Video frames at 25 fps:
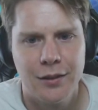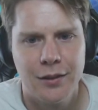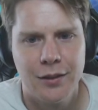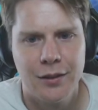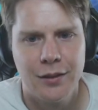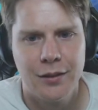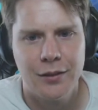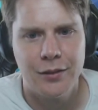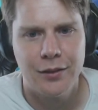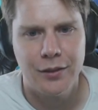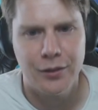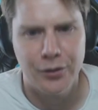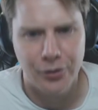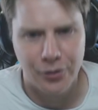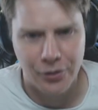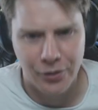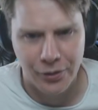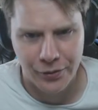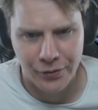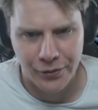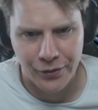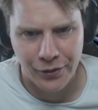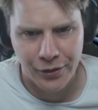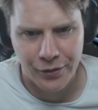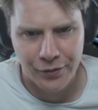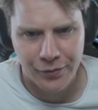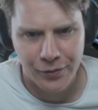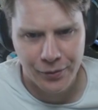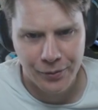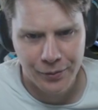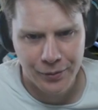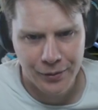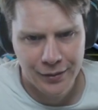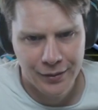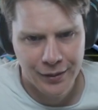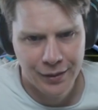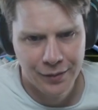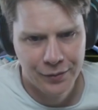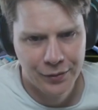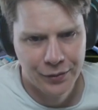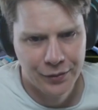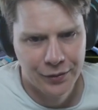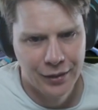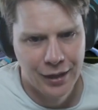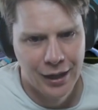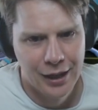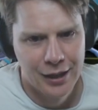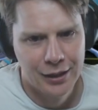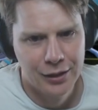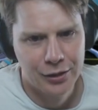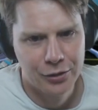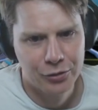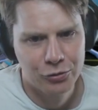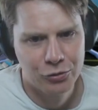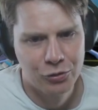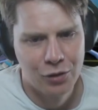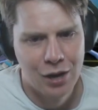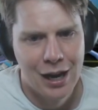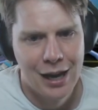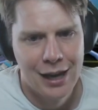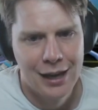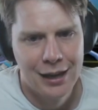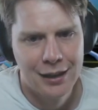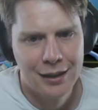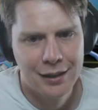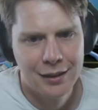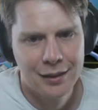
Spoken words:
Janil goes over with devastating Drake.